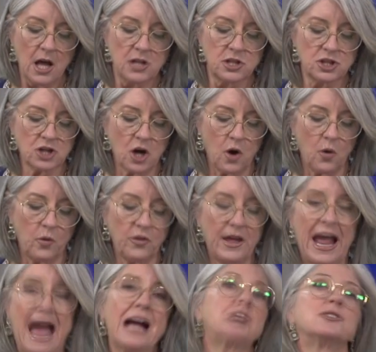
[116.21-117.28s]
So they
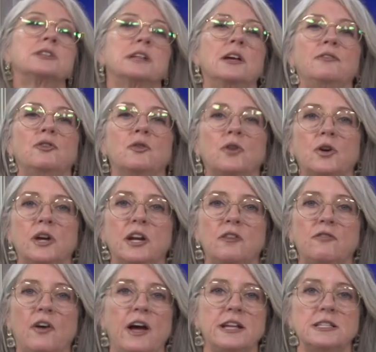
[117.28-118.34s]
actually give you good
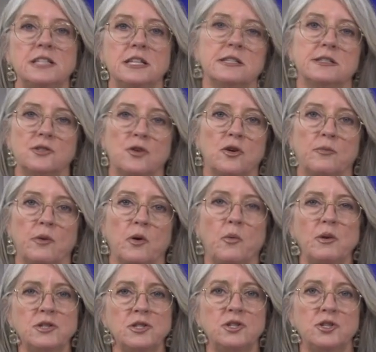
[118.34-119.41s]
advice in this cookbook,
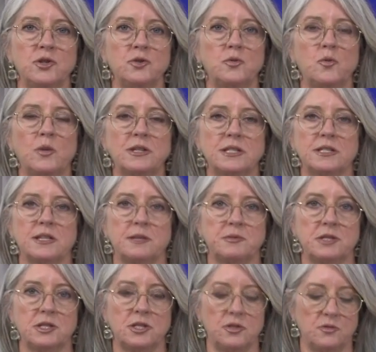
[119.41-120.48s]
what to do, what to
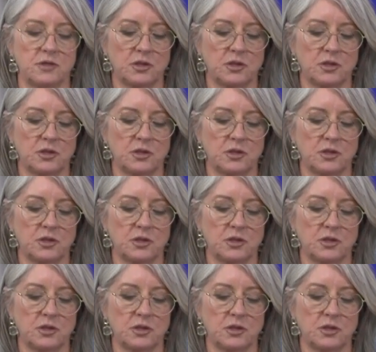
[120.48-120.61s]
substitute.